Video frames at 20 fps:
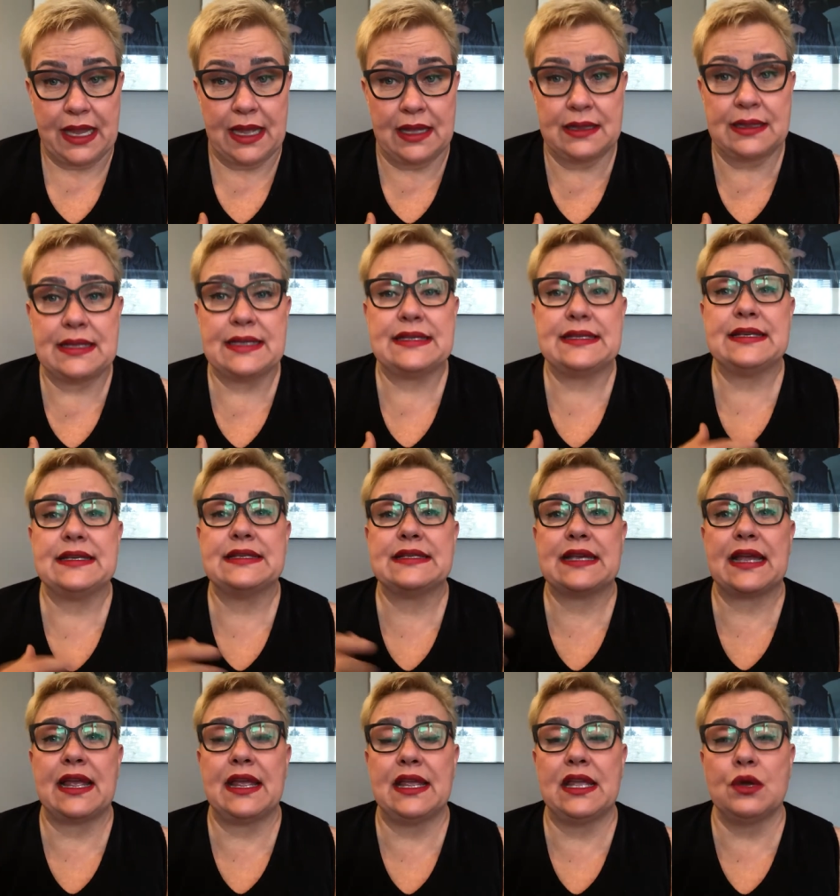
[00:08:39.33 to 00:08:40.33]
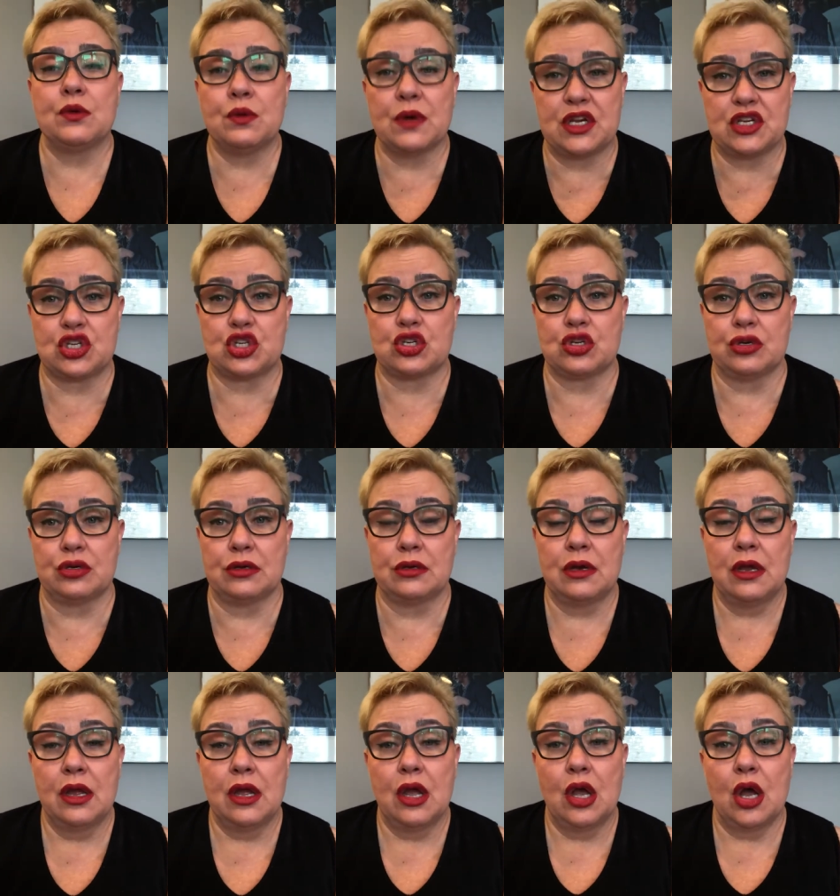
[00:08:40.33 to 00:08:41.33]
And this is a
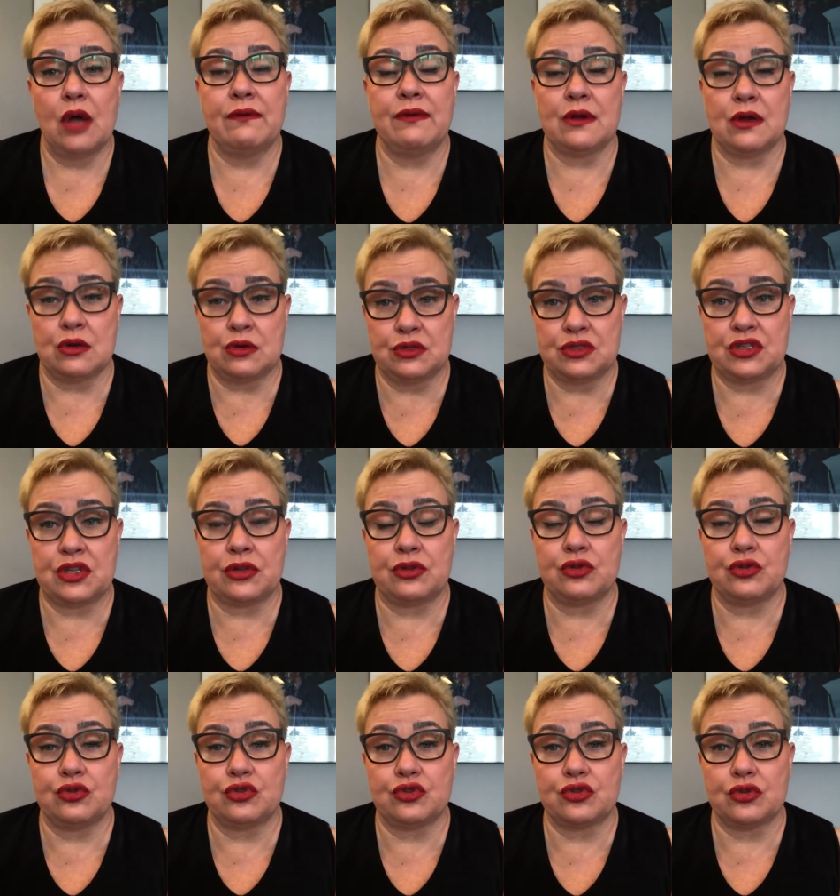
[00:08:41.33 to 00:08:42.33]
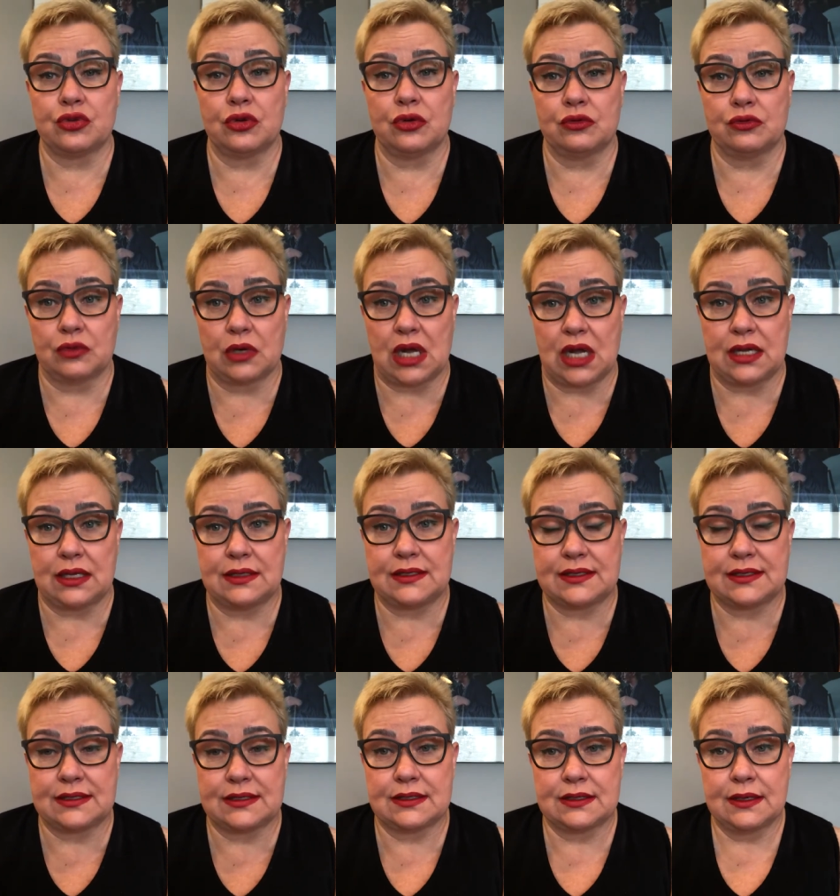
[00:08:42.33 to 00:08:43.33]
question of constitutional
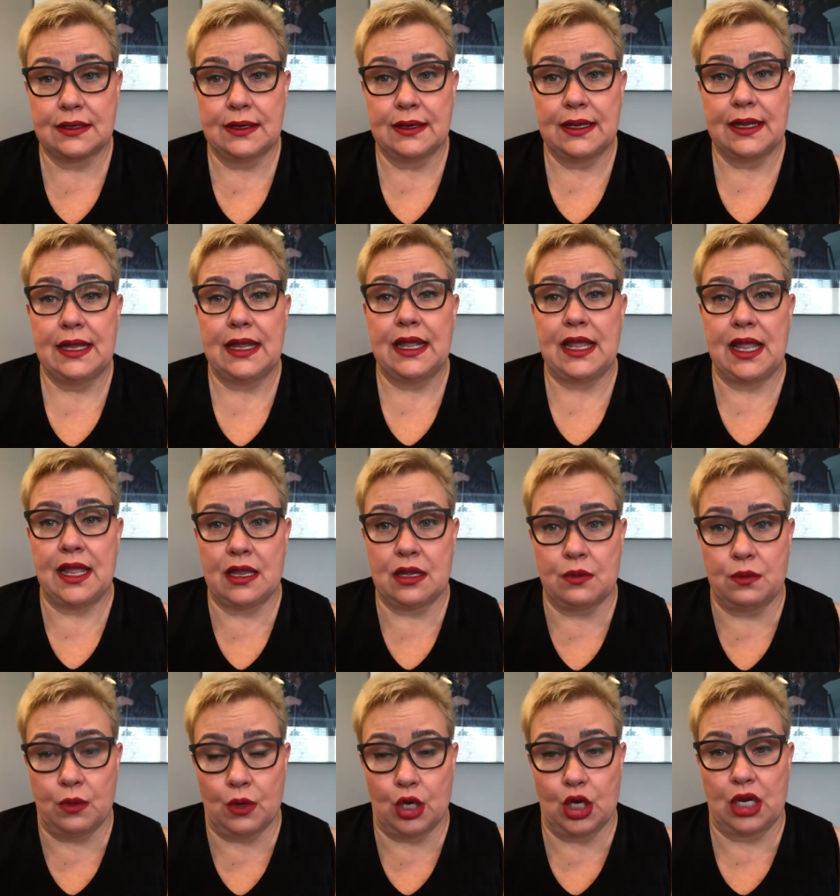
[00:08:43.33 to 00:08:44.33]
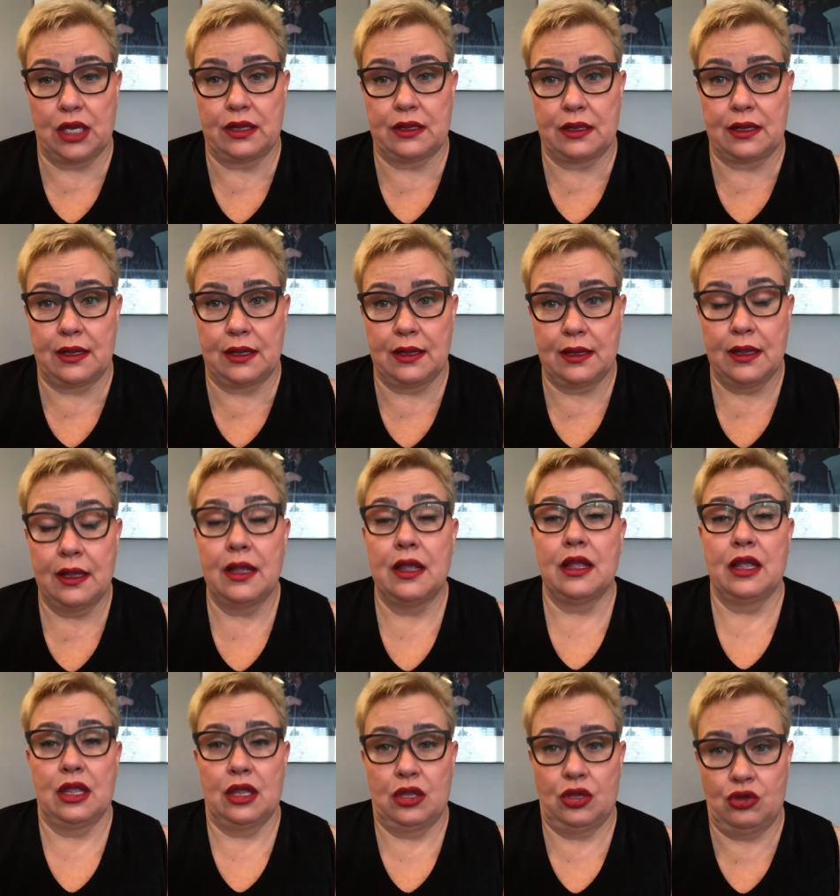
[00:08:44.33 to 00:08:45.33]
rights, equality,
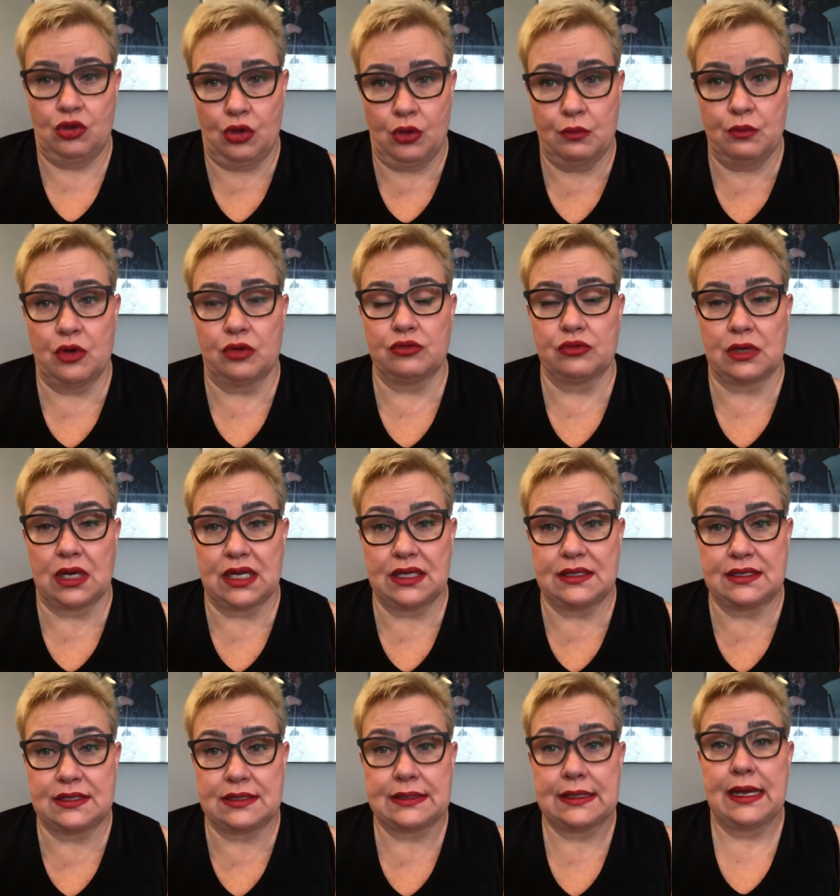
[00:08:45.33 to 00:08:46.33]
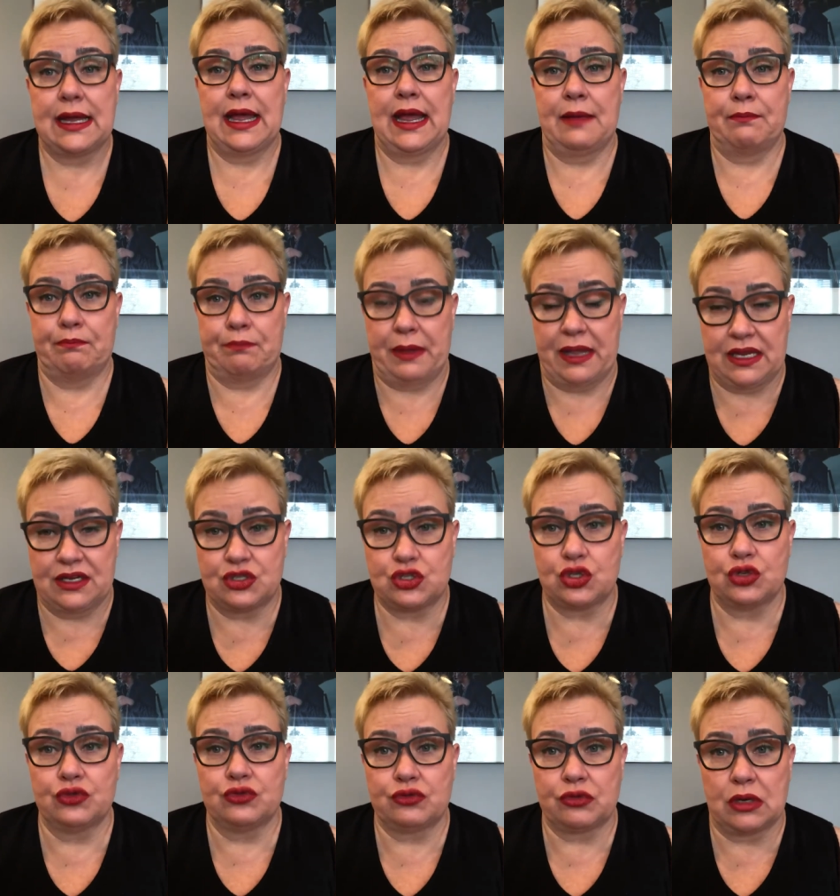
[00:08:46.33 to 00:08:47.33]
human rights, and
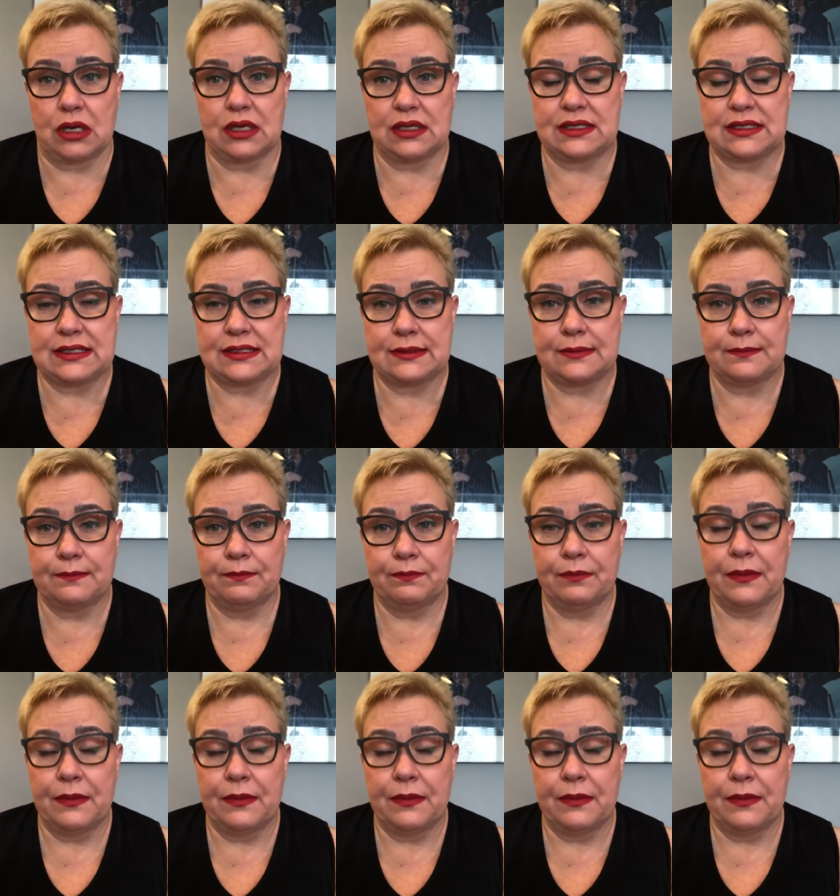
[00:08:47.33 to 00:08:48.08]
patient rights.